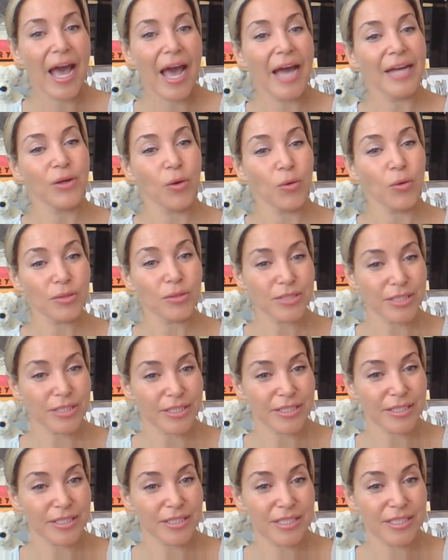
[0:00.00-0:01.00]
and
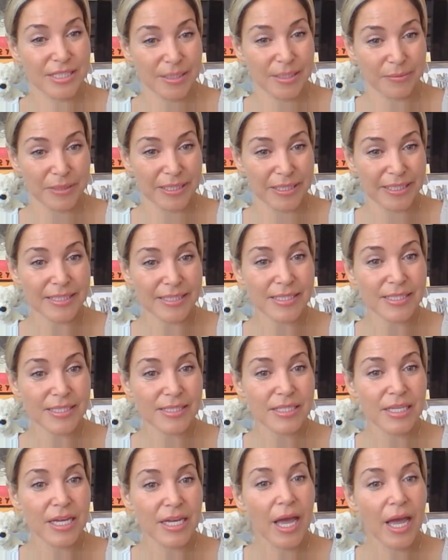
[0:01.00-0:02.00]
older
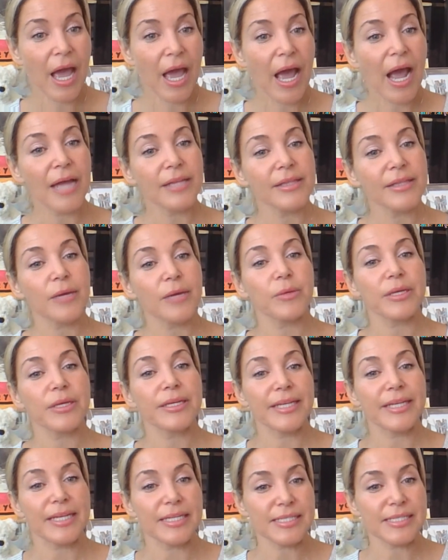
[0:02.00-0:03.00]
siblings, and they
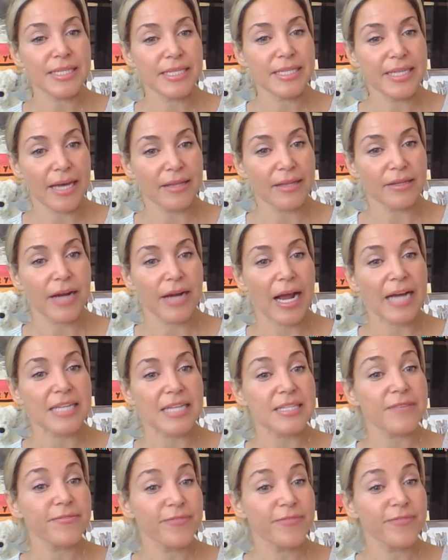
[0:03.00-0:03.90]
would get together as